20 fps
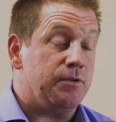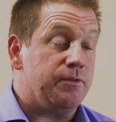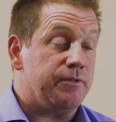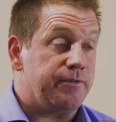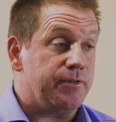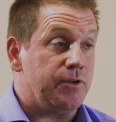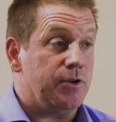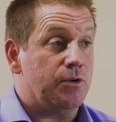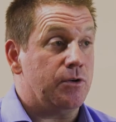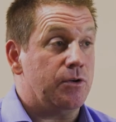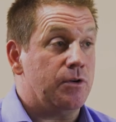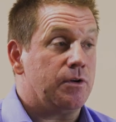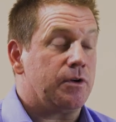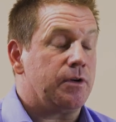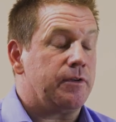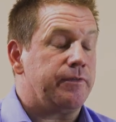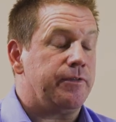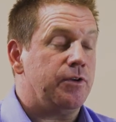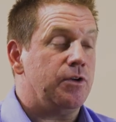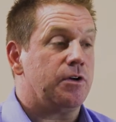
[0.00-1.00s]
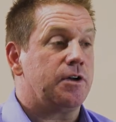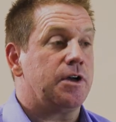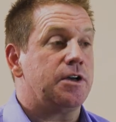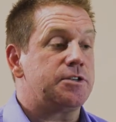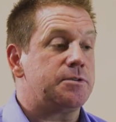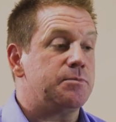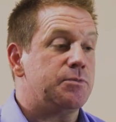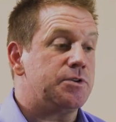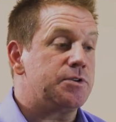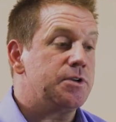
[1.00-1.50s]
for your
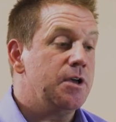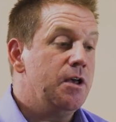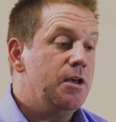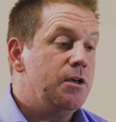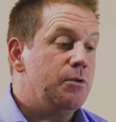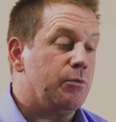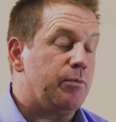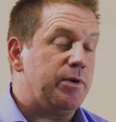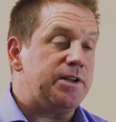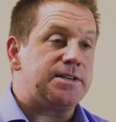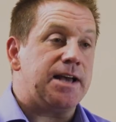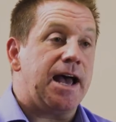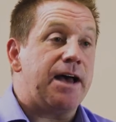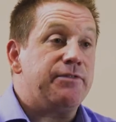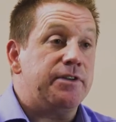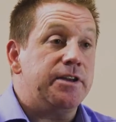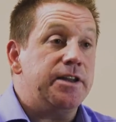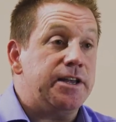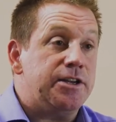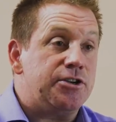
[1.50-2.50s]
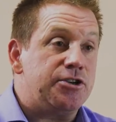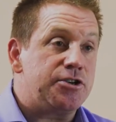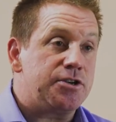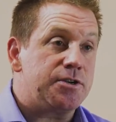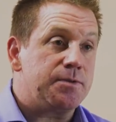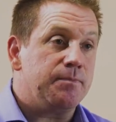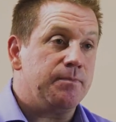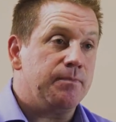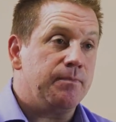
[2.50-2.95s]
customers would be to have a niche.